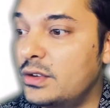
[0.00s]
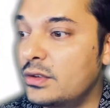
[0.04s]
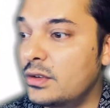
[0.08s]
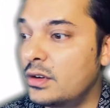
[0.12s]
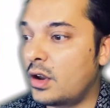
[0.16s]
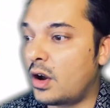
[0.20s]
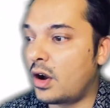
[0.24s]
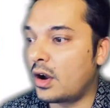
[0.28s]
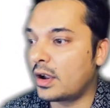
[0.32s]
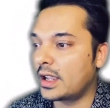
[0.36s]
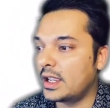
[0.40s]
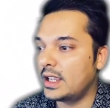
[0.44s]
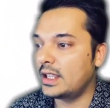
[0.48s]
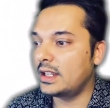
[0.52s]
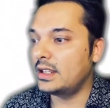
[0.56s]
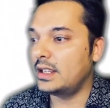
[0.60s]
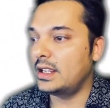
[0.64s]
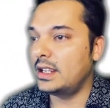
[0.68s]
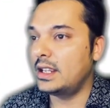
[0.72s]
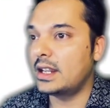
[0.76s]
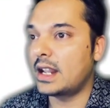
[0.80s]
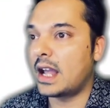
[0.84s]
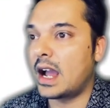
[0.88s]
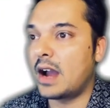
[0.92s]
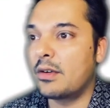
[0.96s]
to log in
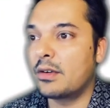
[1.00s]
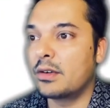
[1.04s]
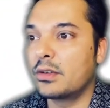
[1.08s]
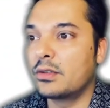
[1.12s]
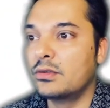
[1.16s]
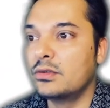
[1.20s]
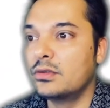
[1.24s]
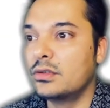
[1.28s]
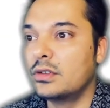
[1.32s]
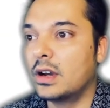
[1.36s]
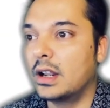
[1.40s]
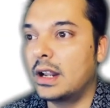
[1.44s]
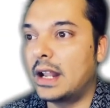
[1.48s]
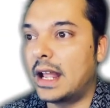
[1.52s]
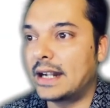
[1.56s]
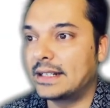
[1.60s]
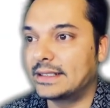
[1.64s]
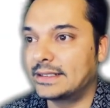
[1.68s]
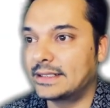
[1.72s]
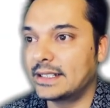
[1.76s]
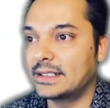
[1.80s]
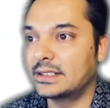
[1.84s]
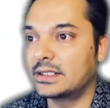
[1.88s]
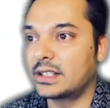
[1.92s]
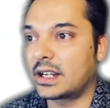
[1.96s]
in our Google
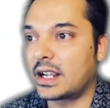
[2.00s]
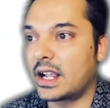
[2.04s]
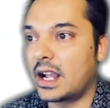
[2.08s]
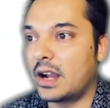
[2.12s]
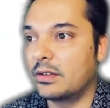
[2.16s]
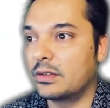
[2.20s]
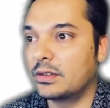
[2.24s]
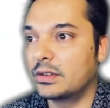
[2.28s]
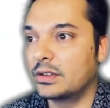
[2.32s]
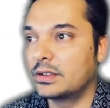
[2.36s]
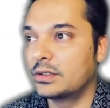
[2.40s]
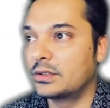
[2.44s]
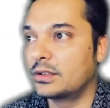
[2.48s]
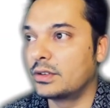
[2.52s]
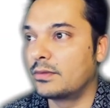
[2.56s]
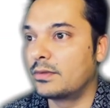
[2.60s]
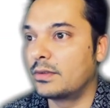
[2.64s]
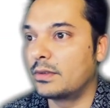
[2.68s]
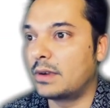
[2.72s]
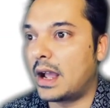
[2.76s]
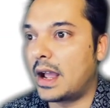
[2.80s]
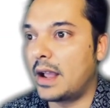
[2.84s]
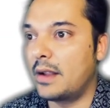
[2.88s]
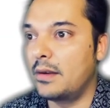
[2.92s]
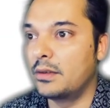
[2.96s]
AdSense account. So
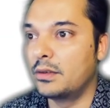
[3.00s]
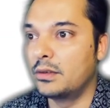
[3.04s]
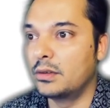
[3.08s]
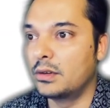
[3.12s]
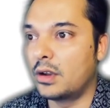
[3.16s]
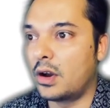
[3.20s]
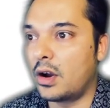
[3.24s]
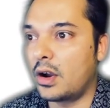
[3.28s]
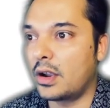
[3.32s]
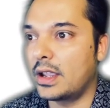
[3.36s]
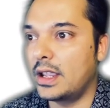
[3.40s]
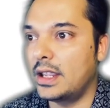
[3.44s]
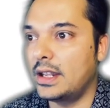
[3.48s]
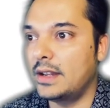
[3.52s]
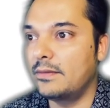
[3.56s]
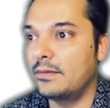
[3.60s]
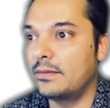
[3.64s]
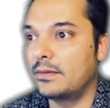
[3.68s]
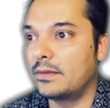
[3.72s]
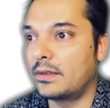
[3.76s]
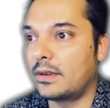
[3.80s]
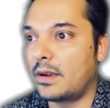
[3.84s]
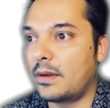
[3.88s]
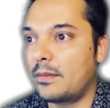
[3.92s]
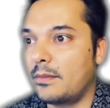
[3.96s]
I'll log in
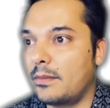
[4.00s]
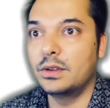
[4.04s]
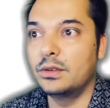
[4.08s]
from